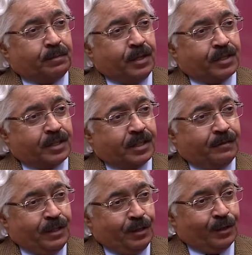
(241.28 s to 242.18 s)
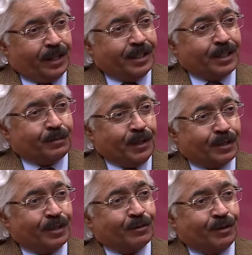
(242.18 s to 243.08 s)
patients. And when you look at these
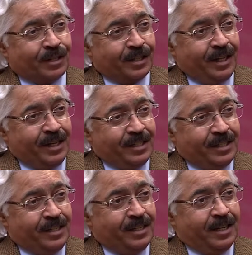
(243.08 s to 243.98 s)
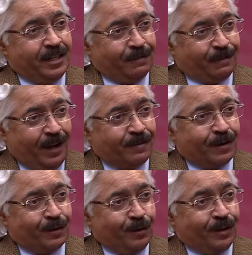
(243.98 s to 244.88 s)
patients who are 80, 85
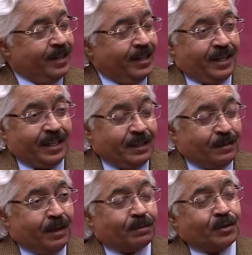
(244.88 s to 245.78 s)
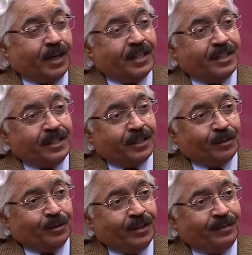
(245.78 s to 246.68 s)
year old, even up to 90 year
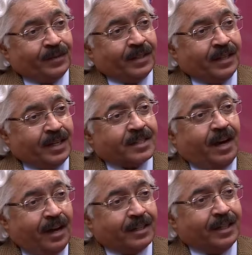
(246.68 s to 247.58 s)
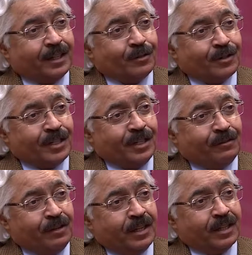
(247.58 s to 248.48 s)
old, it's heartening to see
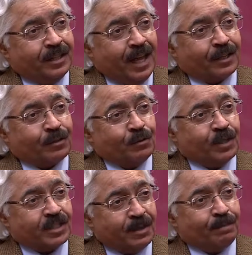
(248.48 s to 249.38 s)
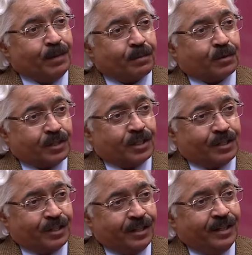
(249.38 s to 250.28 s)
that through a simple
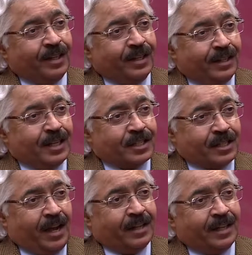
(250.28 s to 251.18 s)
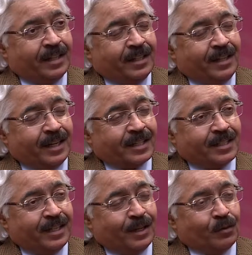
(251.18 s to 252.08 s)
procedure, right. they're standing the next
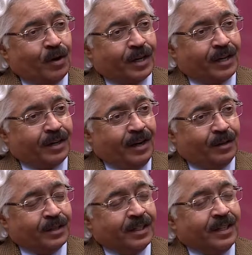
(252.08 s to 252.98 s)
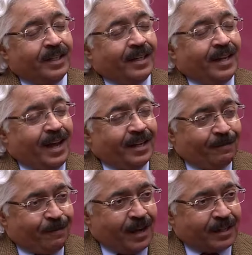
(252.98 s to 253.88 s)
day and walking around. And in
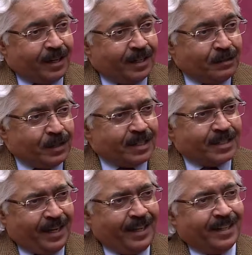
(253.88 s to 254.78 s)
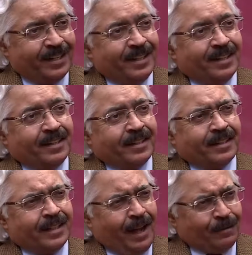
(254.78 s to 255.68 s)
fact, are even saying
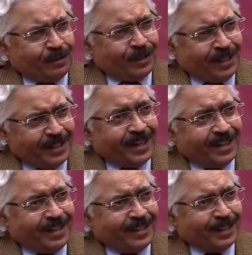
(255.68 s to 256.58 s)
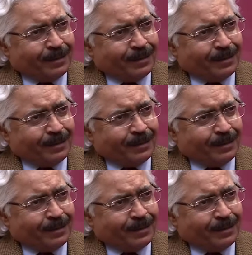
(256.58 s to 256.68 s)
that, have you really done anything